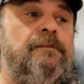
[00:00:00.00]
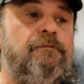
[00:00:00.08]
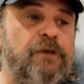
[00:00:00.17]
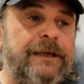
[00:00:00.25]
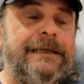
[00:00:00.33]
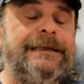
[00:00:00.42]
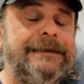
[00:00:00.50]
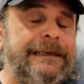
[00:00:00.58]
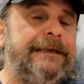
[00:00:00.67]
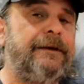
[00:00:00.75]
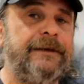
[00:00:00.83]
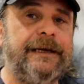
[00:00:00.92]
really
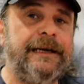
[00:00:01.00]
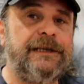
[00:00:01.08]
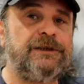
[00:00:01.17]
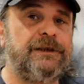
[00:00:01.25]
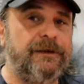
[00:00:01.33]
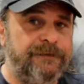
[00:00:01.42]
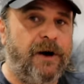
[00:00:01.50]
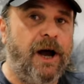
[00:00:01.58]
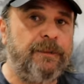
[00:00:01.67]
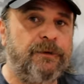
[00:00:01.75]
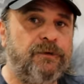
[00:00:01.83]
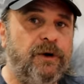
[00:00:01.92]
lean on that engine for
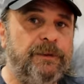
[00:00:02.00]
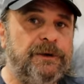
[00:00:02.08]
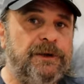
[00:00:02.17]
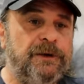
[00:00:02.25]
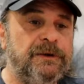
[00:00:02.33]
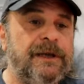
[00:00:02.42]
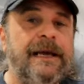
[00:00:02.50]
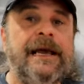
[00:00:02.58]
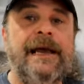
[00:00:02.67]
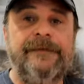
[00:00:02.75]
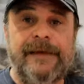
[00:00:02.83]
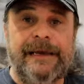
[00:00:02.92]
high performance use,
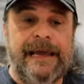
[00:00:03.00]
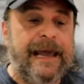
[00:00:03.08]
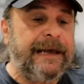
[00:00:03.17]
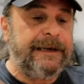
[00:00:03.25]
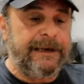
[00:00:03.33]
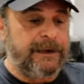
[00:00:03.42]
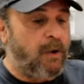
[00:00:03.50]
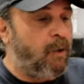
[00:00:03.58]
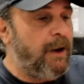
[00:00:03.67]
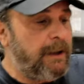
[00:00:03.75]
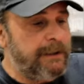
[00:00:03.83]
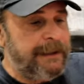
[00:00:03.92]
they added an
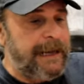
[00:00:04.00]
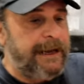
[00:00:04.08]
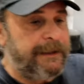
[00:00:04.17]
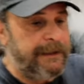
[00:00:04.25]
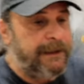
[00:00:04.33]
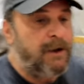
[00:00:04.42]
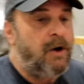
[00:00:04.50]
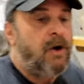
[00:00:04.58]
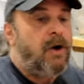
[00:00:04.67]
oil galley